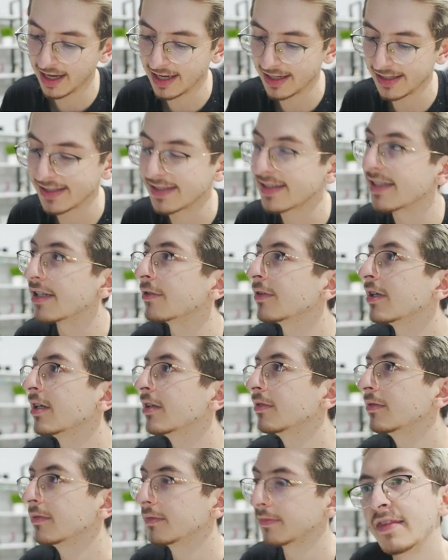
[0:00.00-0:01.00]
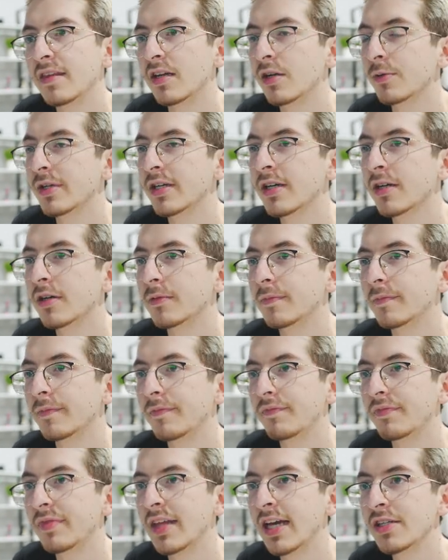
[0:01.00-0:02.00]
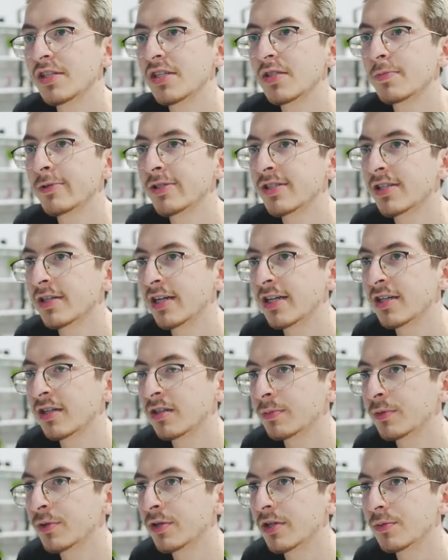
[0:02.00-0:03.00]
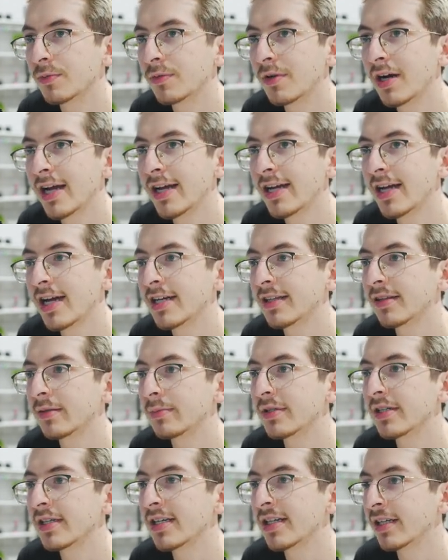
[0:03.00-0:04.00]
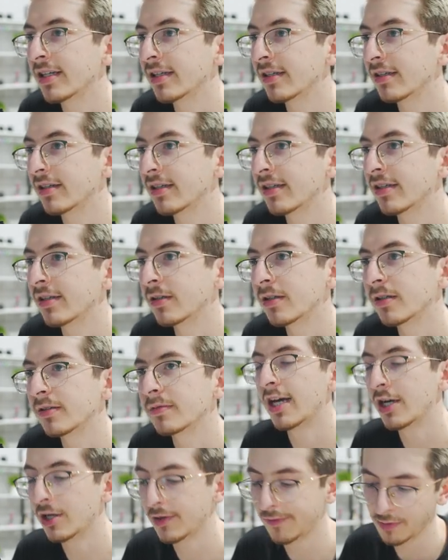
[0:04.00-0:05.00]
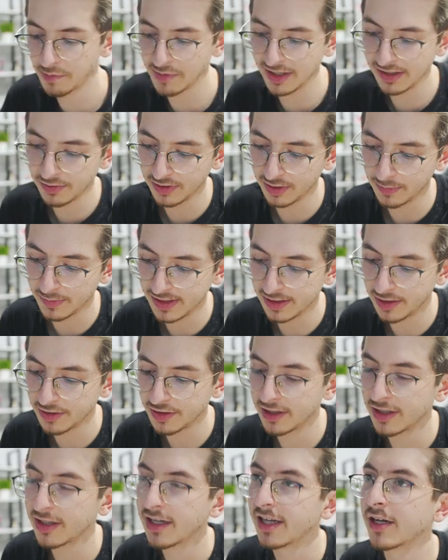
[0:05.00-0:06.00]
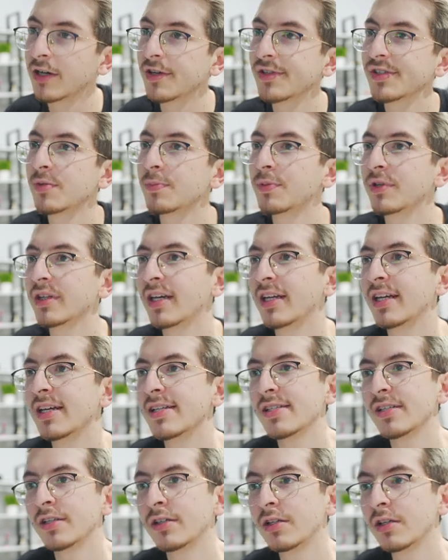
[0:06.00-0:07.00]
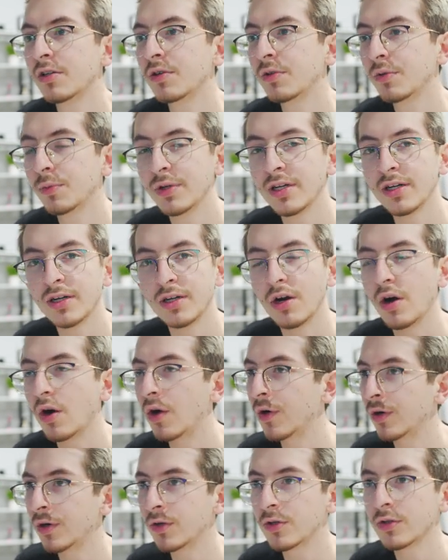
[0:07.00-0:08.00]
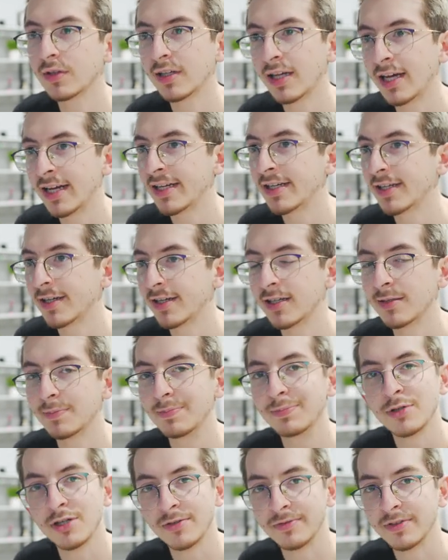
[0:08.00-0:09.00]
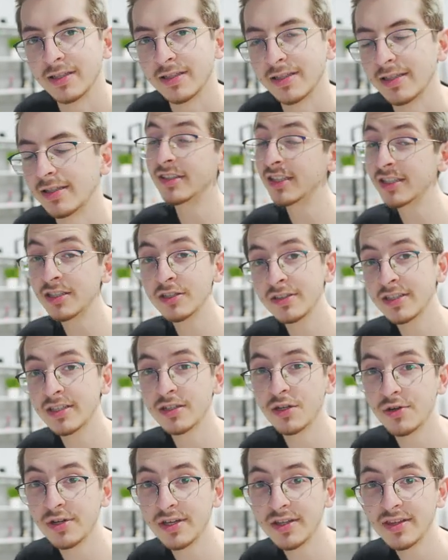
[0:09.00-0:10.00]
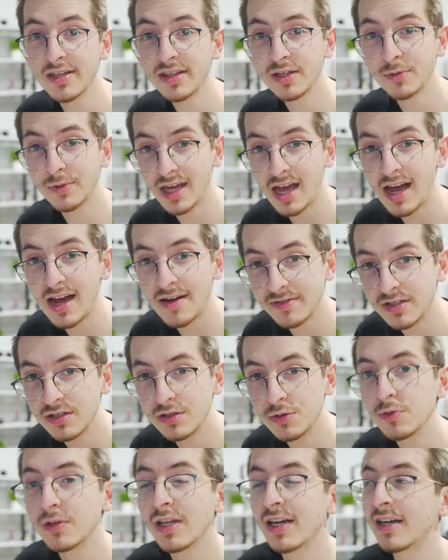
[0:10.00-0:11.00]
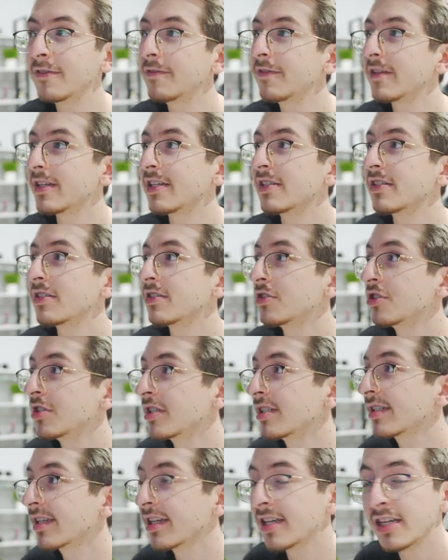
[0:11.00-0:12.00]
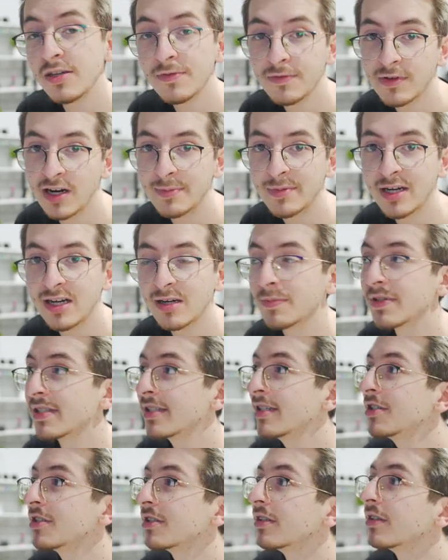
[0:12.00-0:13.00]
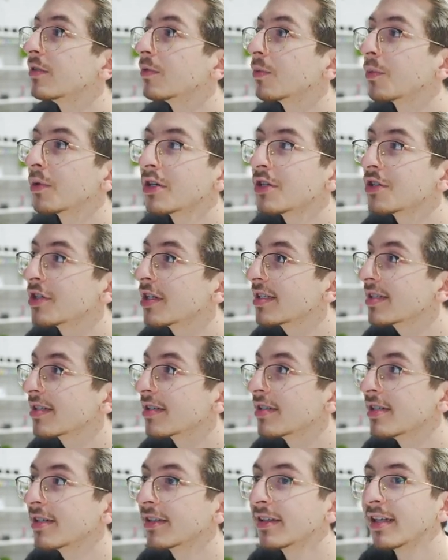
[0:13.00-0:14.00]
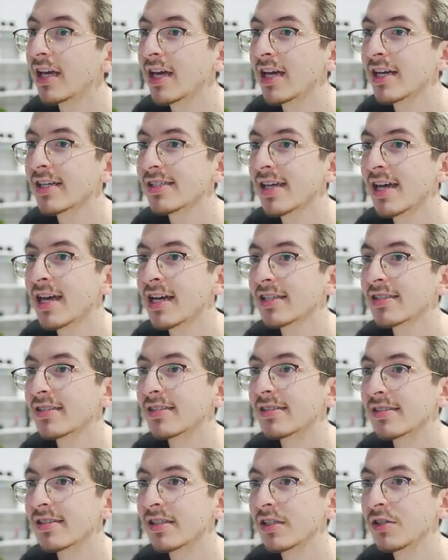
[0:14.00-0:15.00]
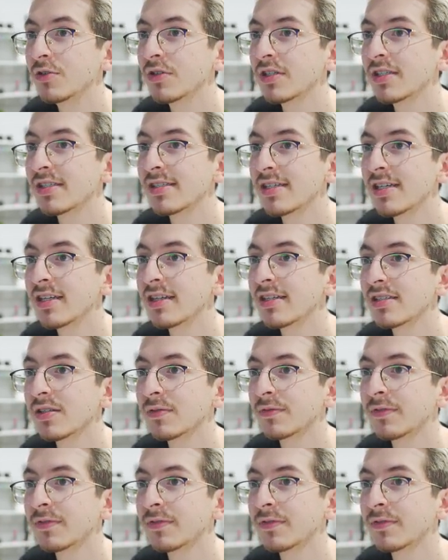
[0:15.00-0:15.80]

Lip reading: at 0, and there we go. That just puts our anchor point right at the beginning here. Now, if we mess with the position and also put that at 0, we are all lined up perfectly. Literally, the only thing that we have to do left is to just keyframe our position. We're just on the x-axis, and you can see this